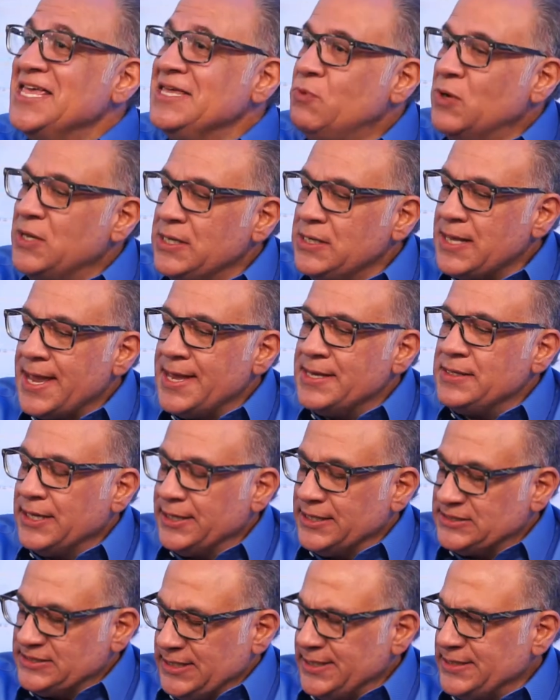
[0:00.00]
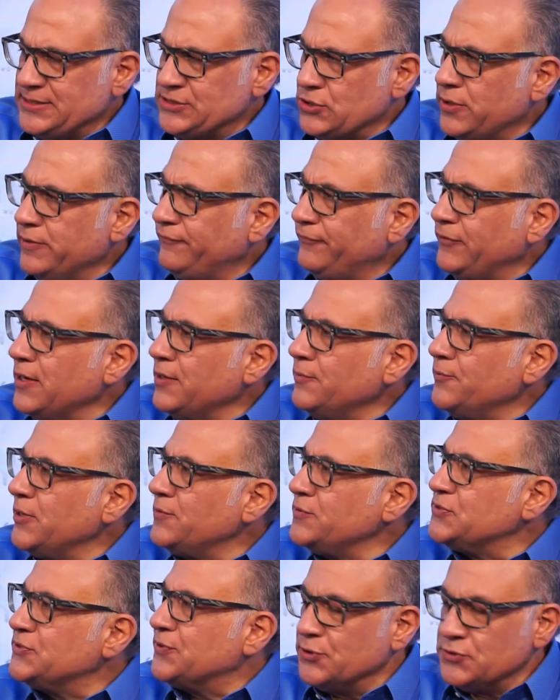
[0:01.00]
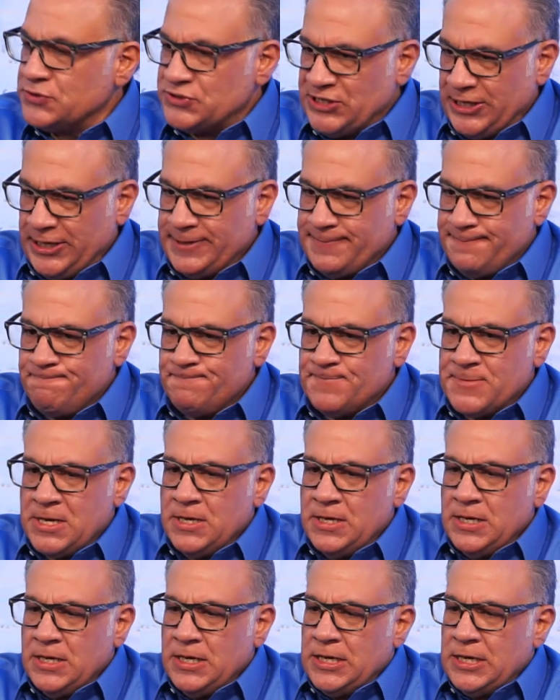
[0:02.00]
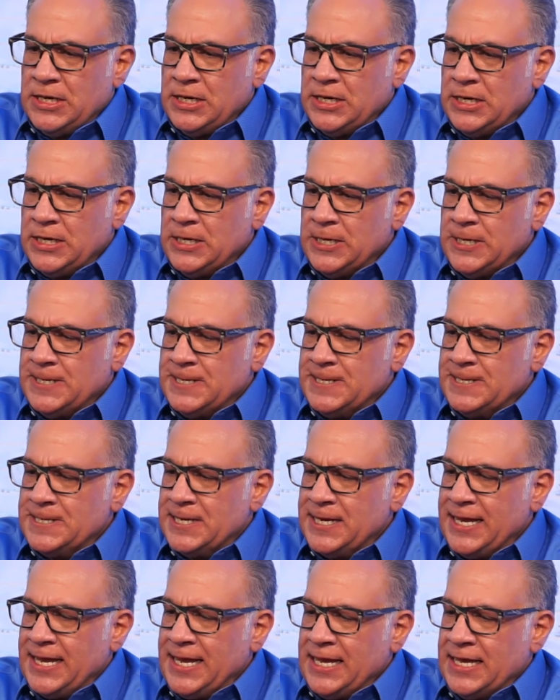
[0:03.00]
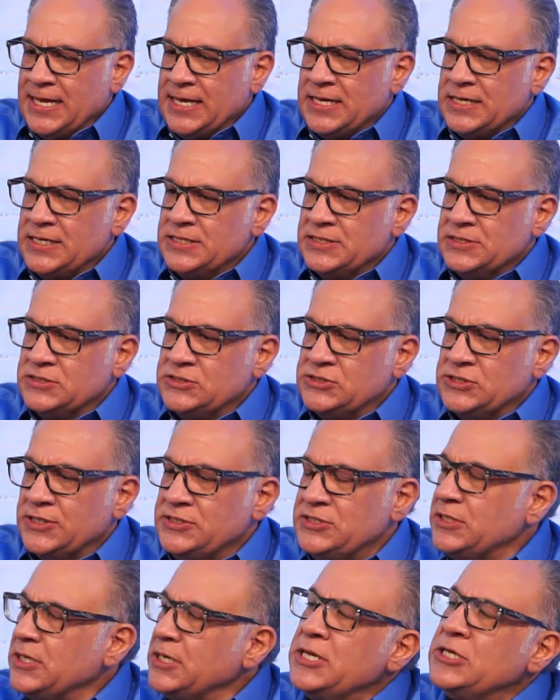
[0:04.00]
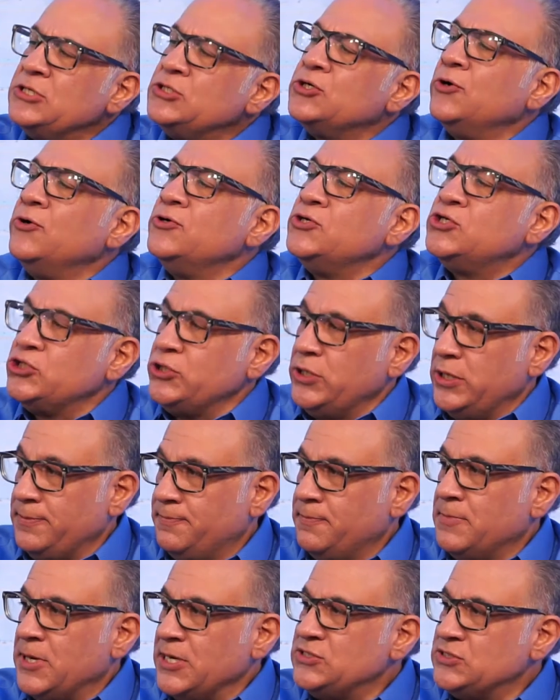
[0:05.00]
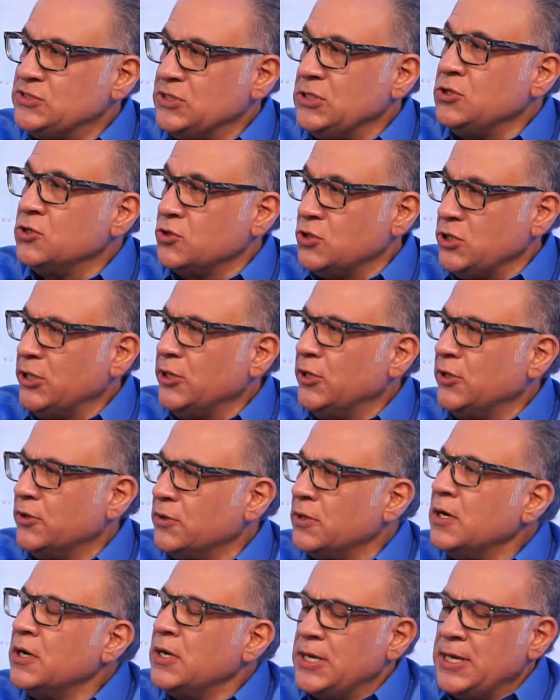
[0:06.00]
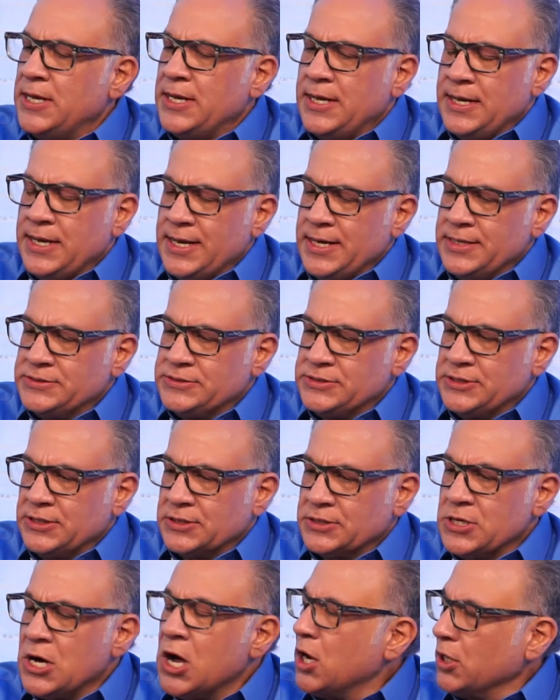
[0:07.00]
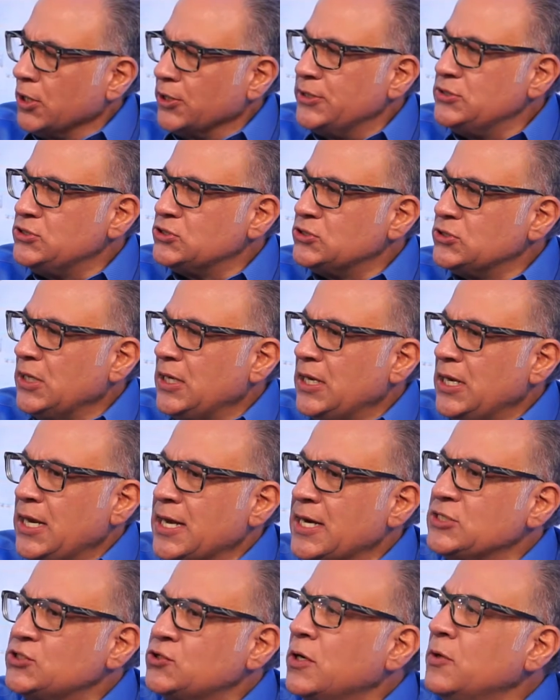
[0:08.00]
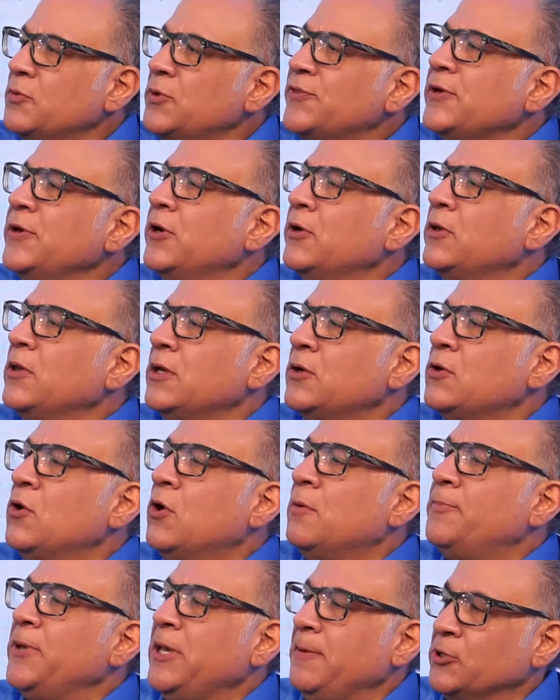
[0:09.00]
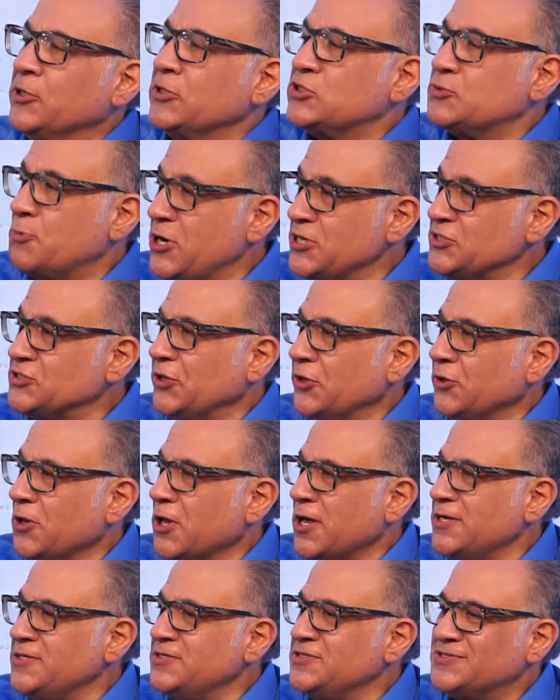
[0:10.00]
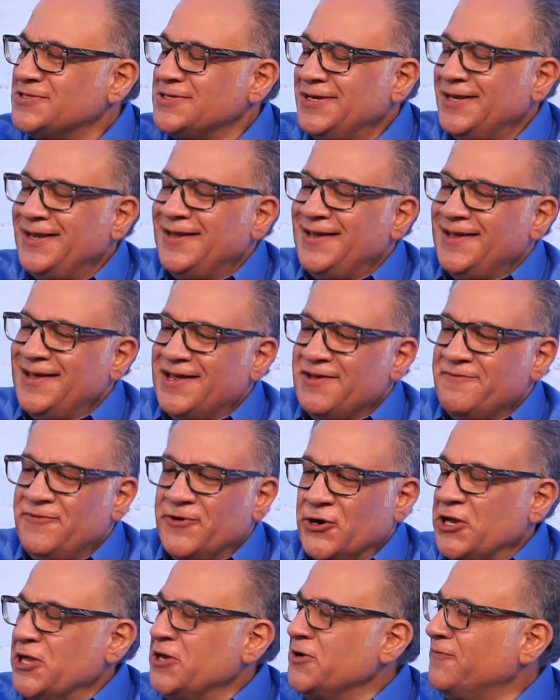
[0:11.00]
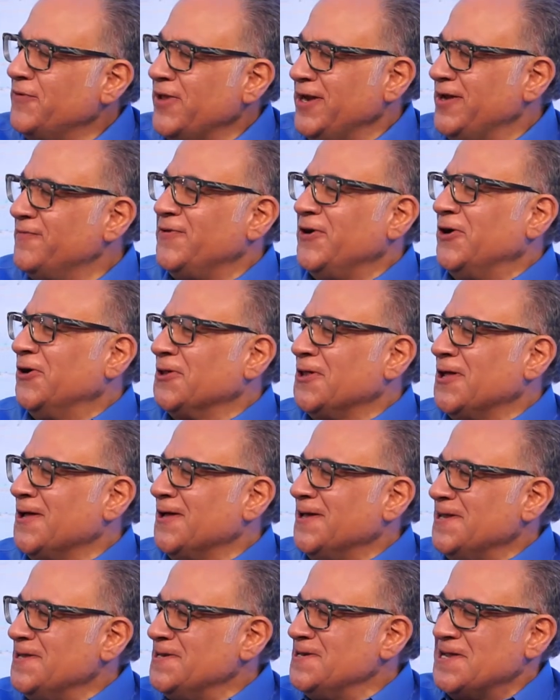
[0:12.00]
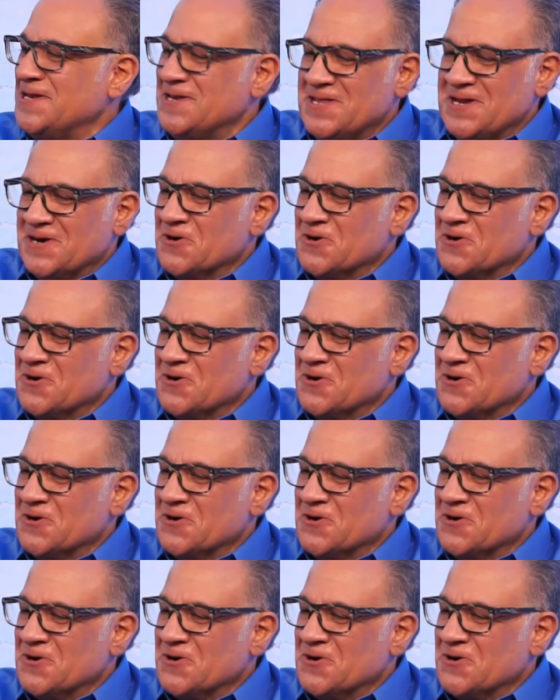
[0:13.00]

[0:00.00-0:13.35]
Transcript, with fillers: well, I, like I said, I started flying when I was 13 uh, and uh, did an internship my senior year at uh, college. And I started with an airline called People Express Airlines, a very innovative airline, and their